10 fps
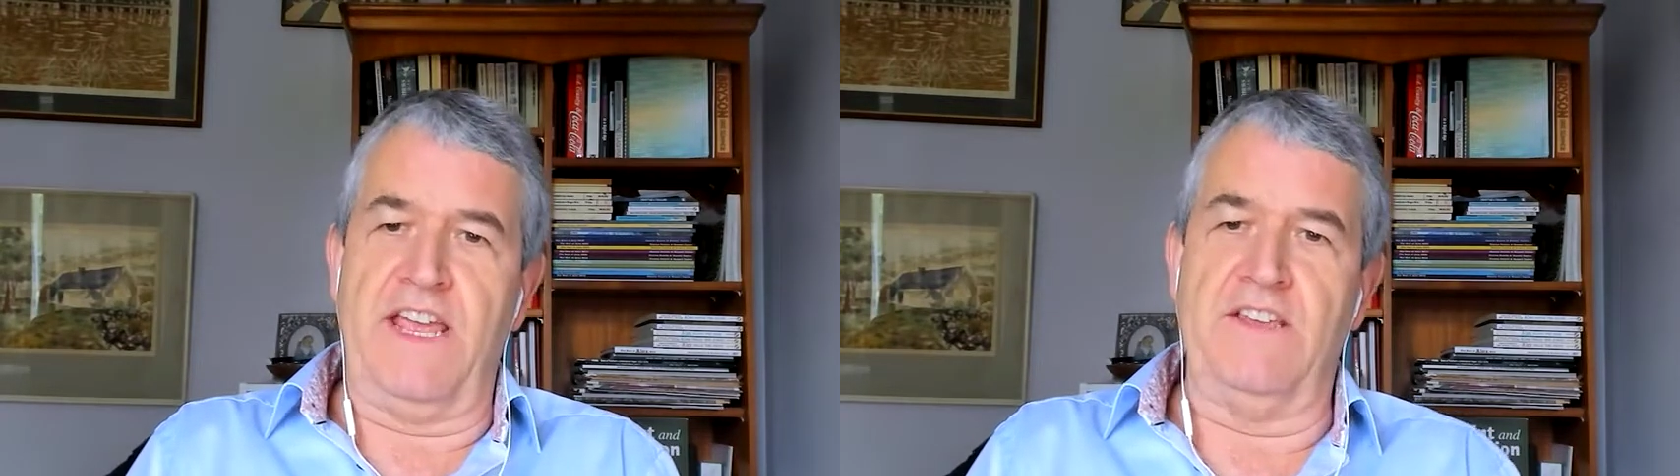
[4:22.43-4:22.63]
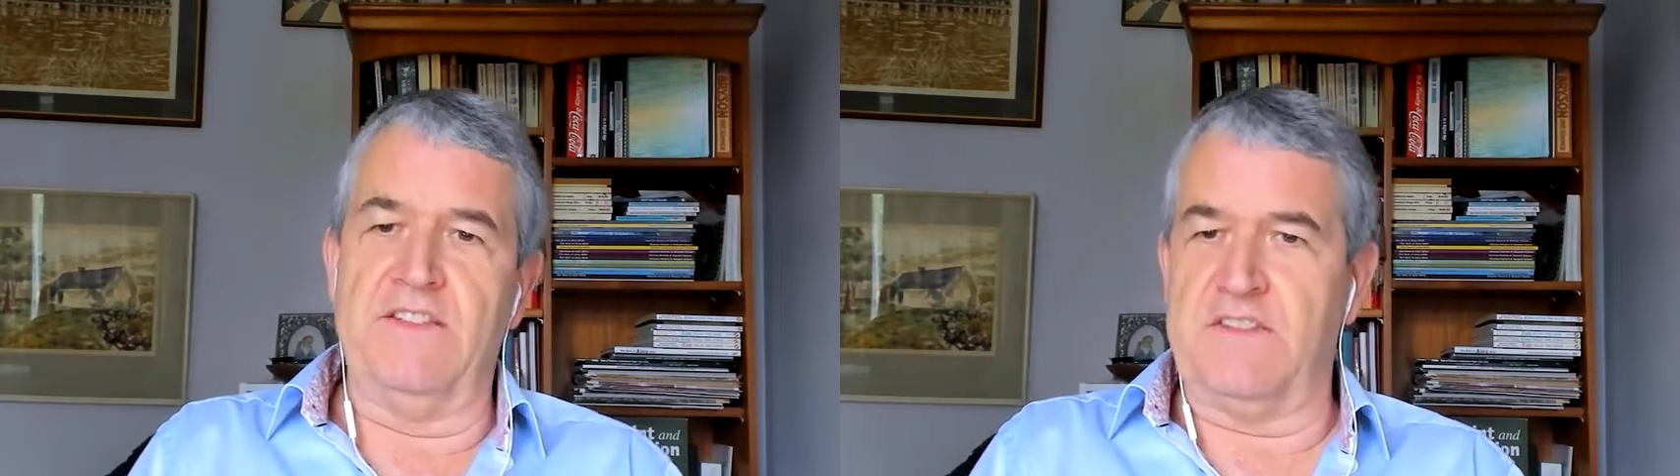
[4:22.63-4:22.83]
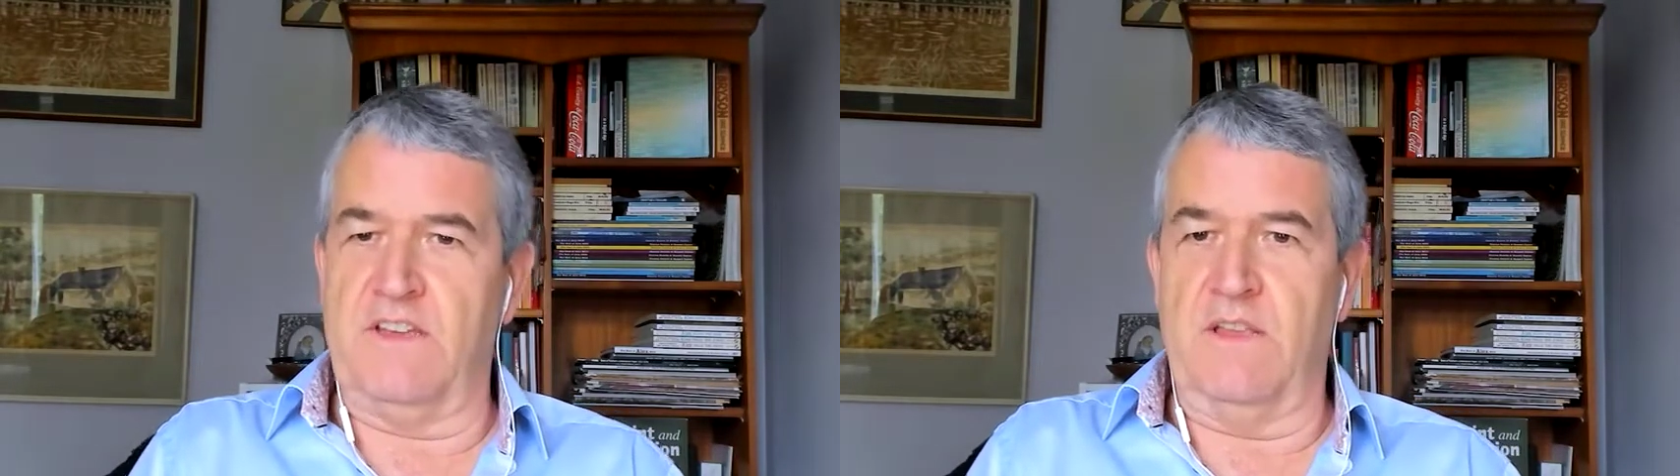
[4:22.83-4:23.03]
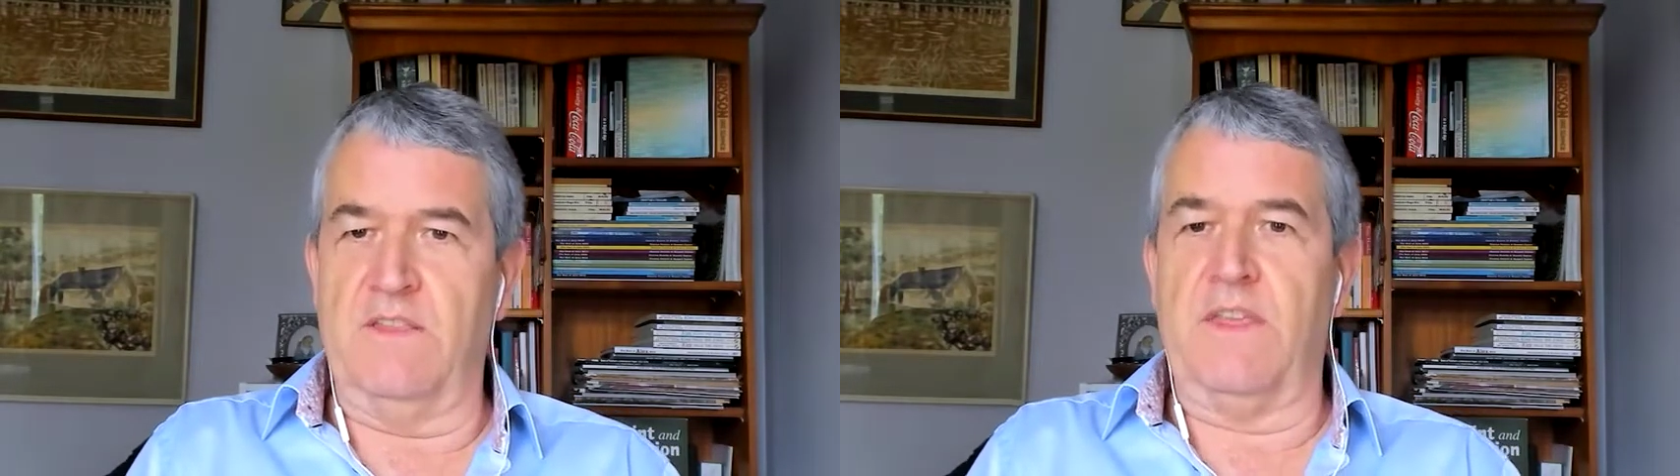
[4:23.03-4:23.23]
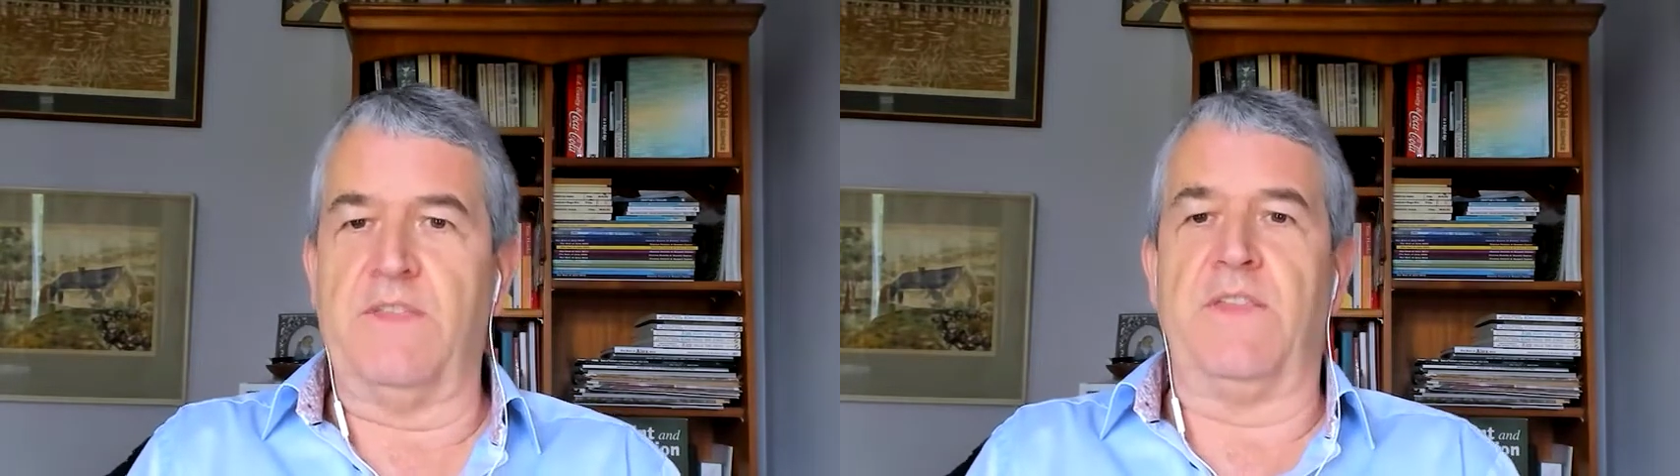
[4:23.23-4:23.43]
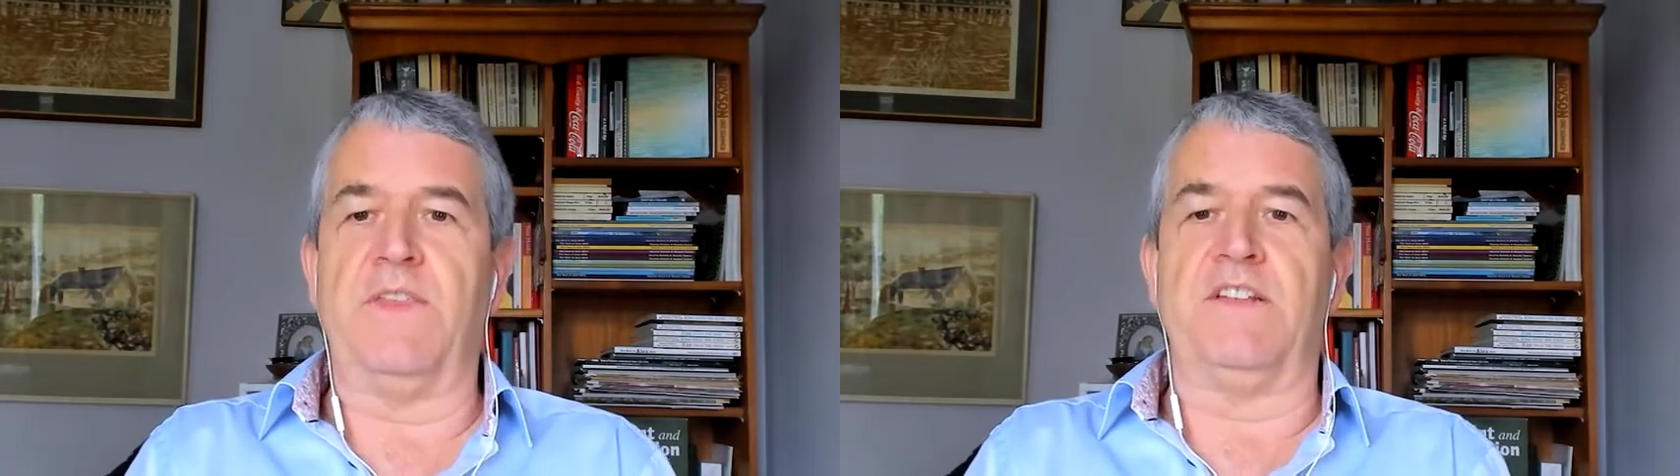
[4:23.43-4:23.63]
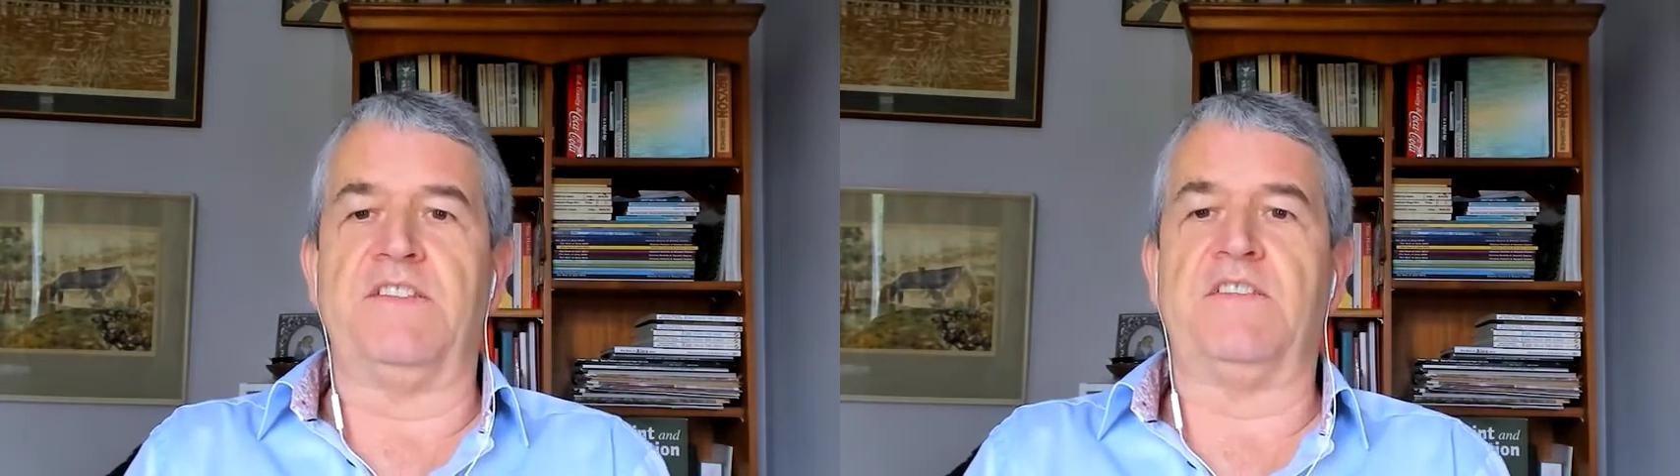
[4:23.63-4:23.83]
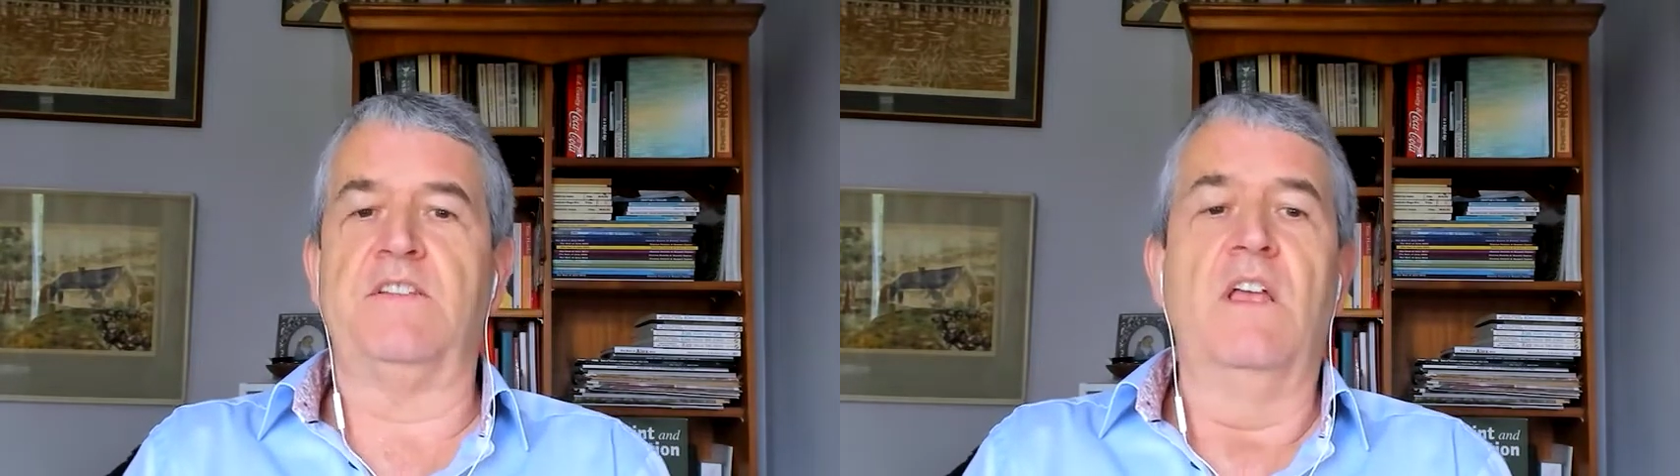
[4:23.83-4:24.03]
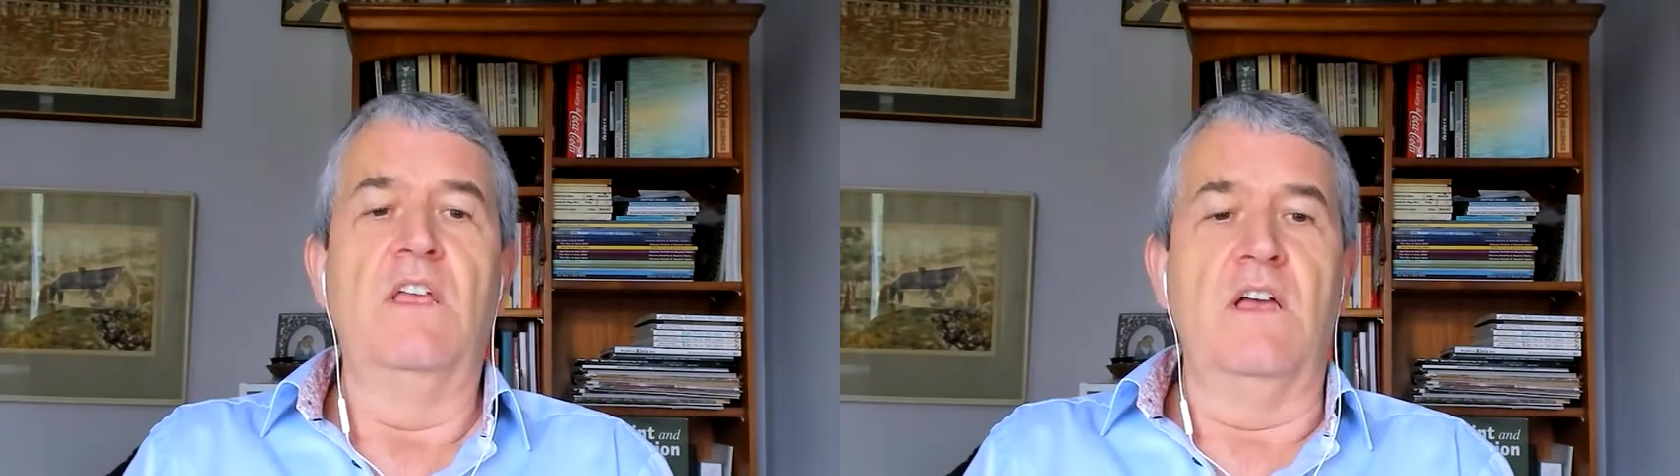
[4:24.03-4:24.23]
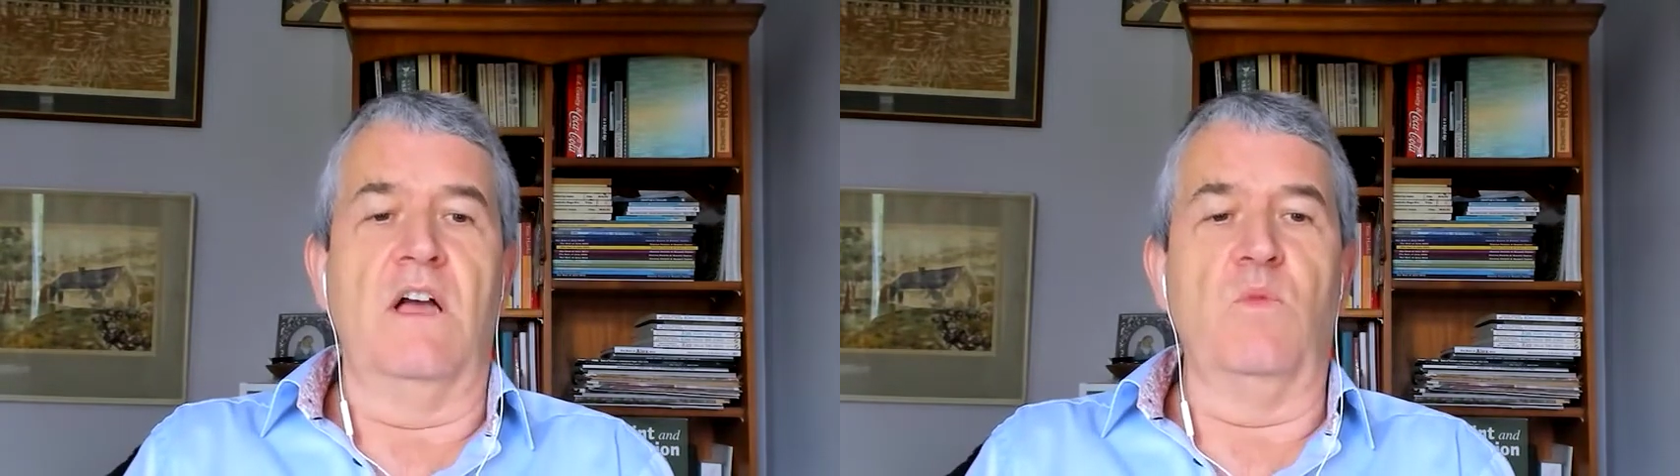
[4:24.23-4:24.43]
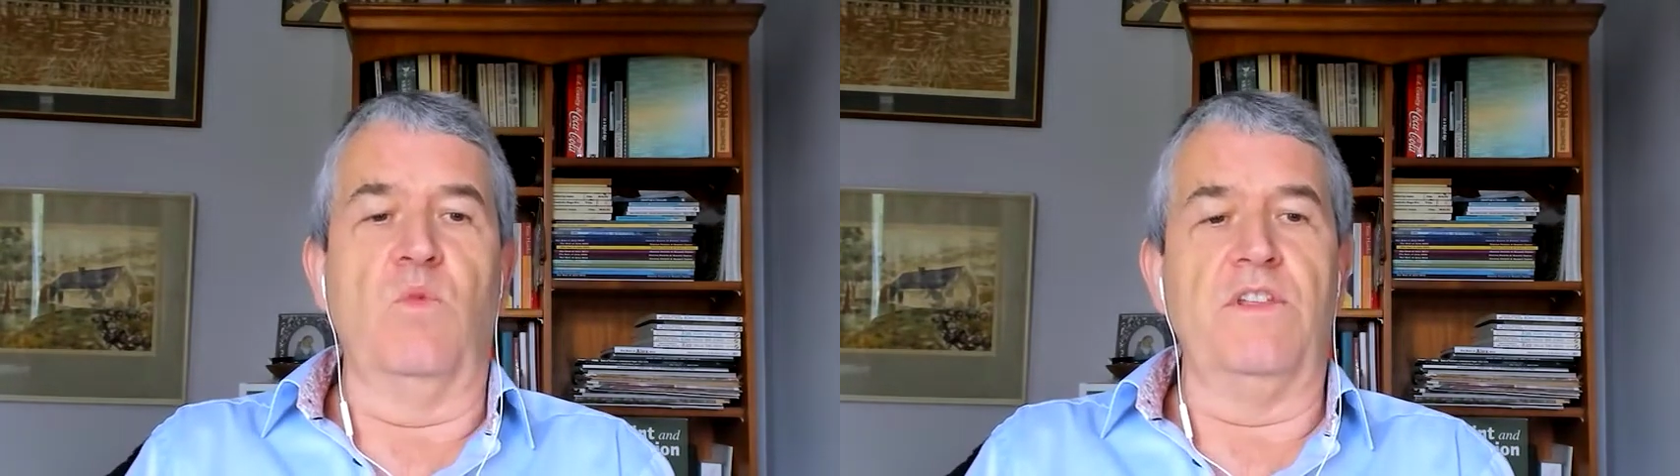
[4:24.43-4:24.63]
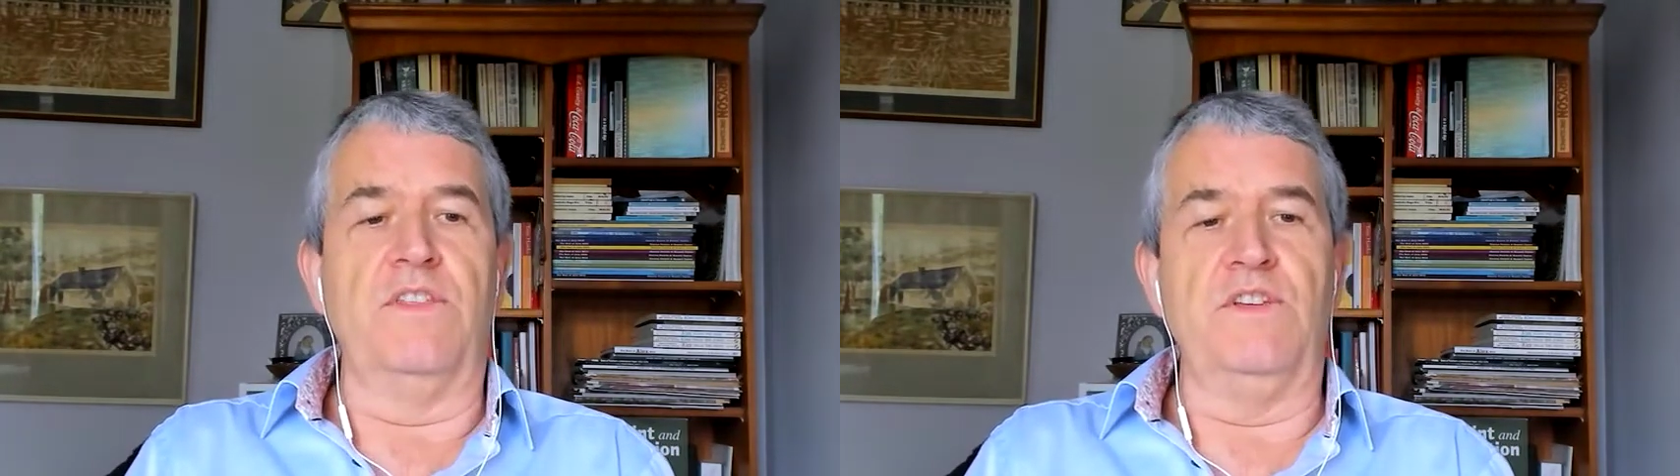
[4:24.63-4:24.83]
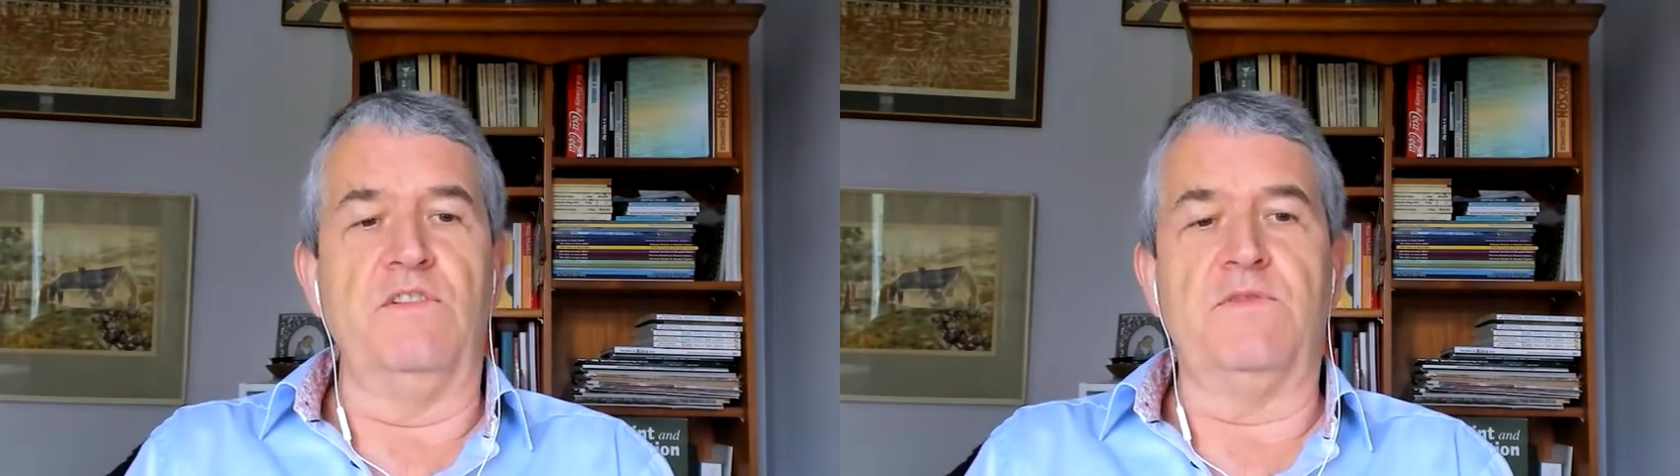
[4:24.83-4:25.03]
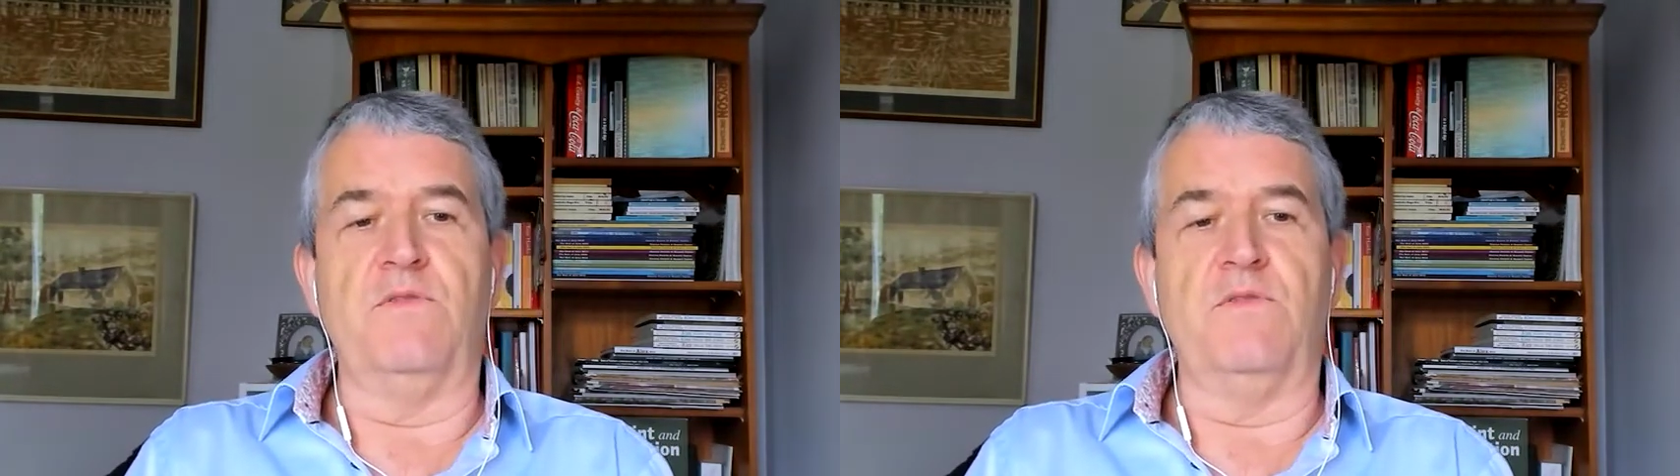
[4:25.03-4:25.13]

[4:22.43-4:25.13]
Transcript: is that's one of the useful